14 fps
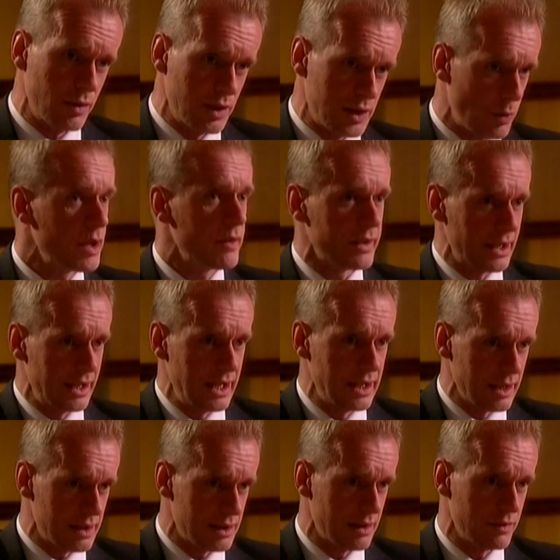who is one of the
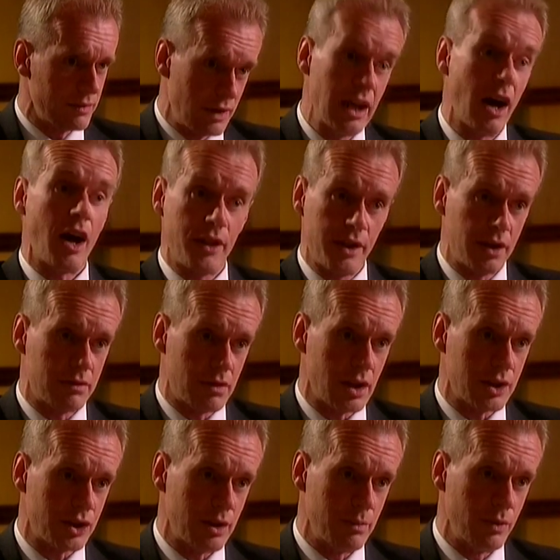leaders of the Other
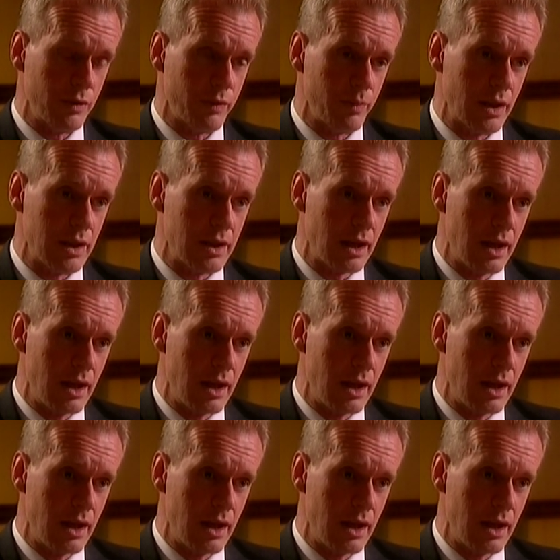Russia movement.